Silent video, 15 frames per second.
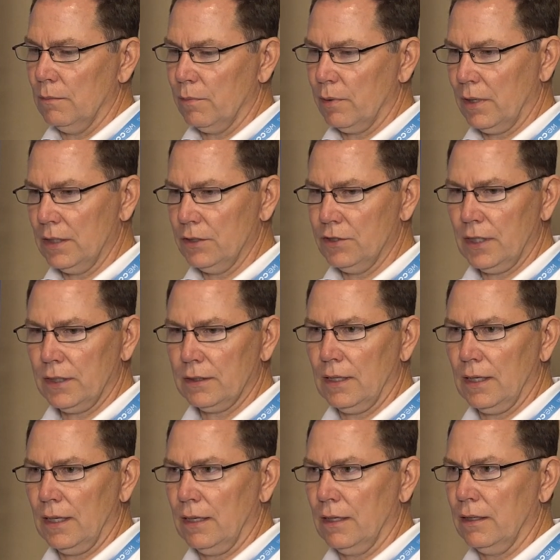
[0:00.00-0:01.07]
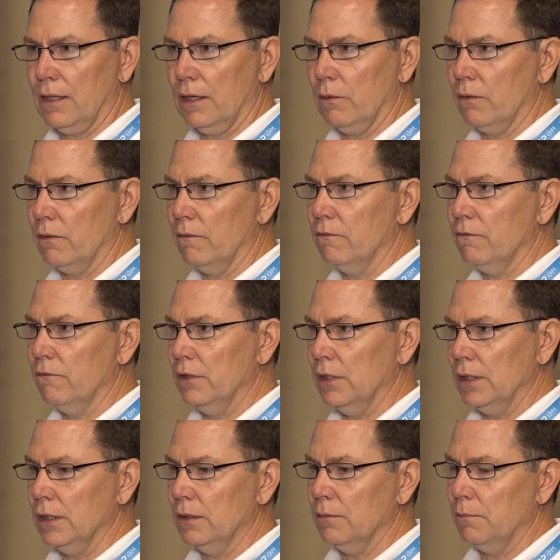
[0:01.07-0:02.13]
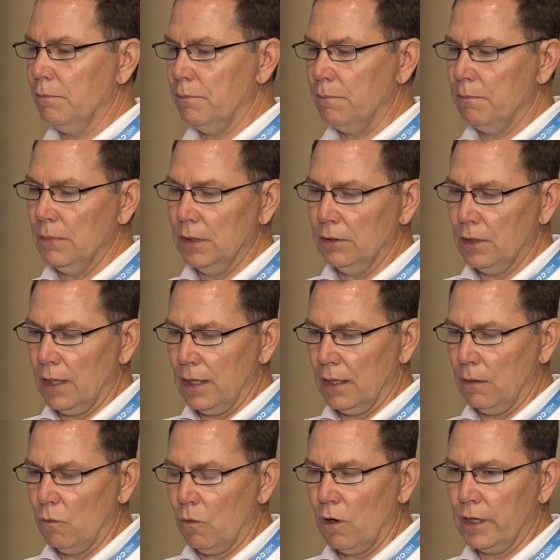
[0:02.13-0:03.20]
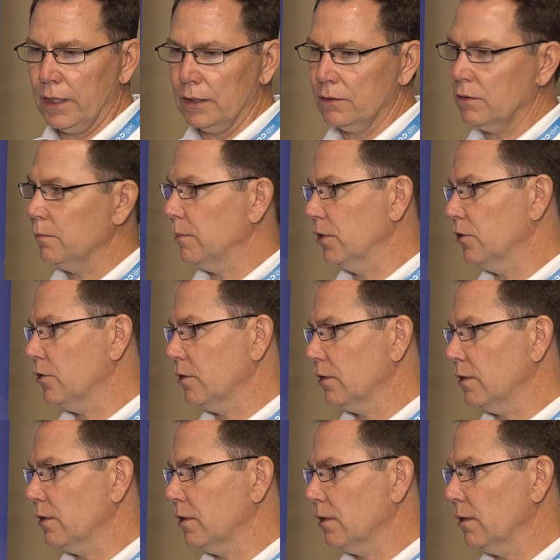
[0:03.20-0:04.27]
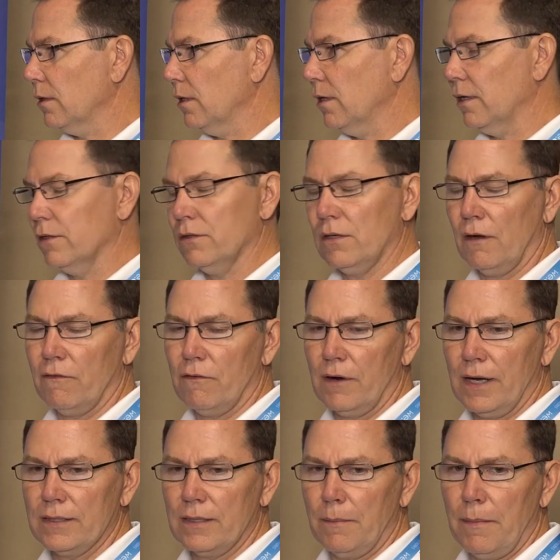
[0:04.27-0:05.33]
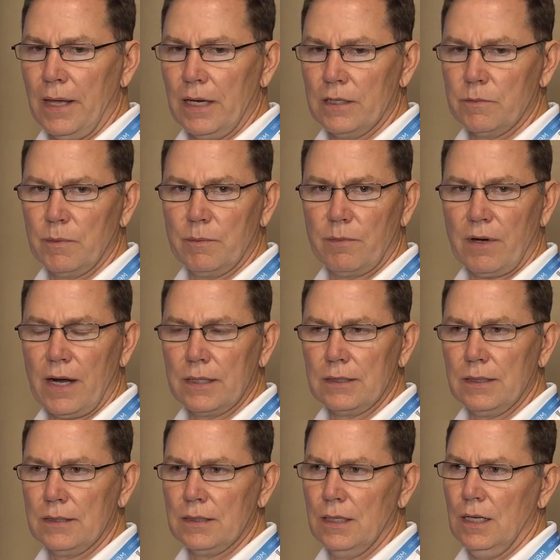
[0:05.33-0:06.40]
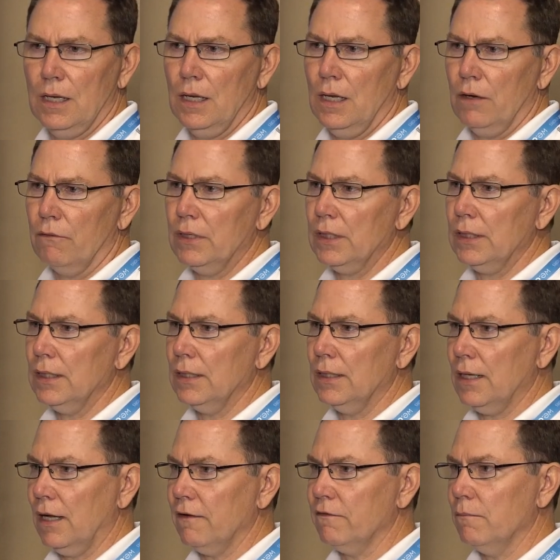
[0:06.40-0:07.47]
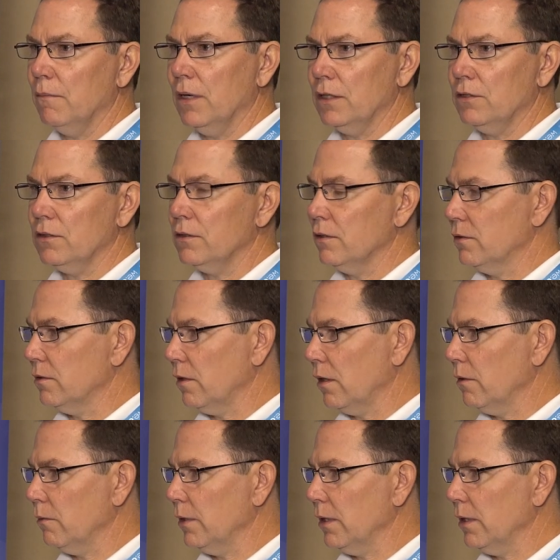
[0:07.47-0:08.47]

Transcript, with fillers: project. They were really wanting to mature their software asset management practice. Really didn't have much to start